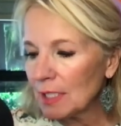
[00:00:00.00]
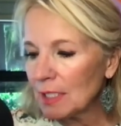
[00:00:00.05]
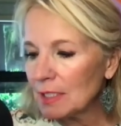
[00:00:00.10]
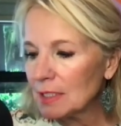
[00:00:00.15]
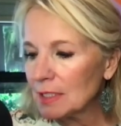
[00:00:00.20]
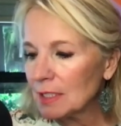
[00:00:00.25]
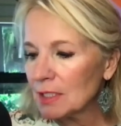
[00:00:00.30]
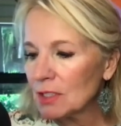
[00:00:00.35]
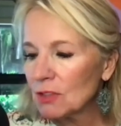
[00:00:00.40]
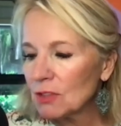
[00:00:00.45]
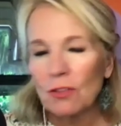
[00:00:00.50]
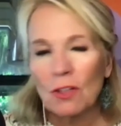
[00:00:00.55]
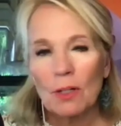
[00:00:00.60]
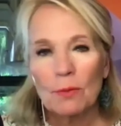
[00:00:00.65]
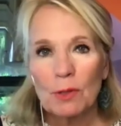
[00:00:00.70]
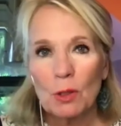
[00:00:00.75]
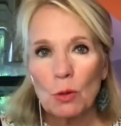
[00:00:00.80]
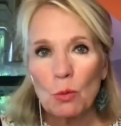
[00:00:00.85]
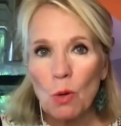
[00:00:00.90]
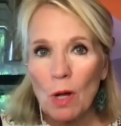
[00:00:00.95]
east is
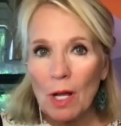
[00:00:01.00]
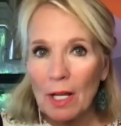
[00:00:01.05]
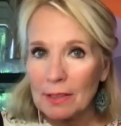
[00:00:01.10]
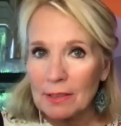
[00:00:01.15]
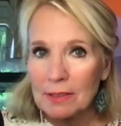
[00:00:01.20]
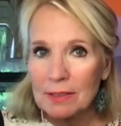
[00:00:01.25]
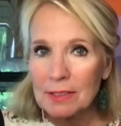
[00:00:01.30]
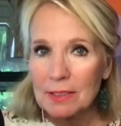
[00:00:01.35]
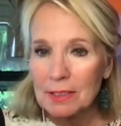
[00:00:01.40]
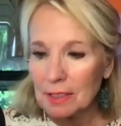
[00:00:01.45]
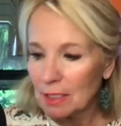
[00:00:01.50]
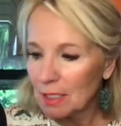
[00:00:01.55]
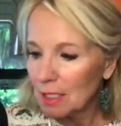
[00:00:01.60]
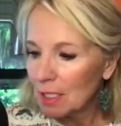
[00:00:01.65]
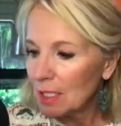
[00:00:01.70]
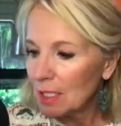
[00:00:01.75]
from the west,